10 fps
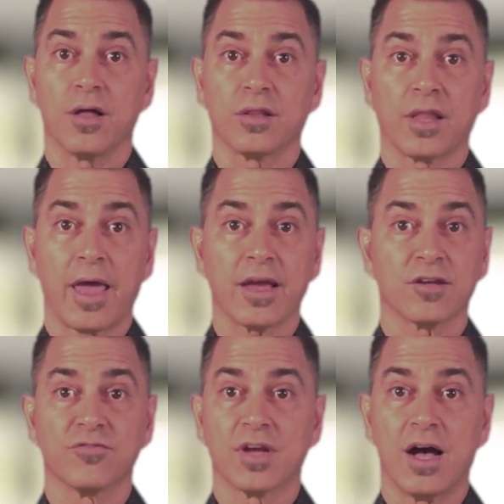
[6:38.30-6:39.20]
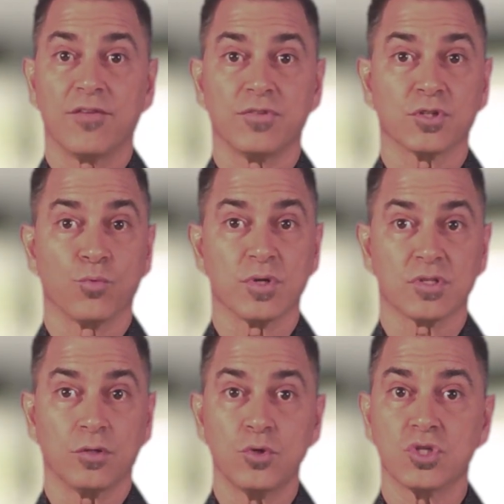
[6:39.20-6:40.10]
A lack of conflict
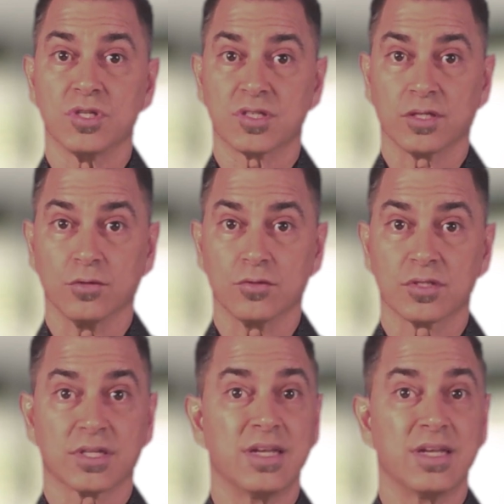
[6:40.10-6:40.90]
resolution skills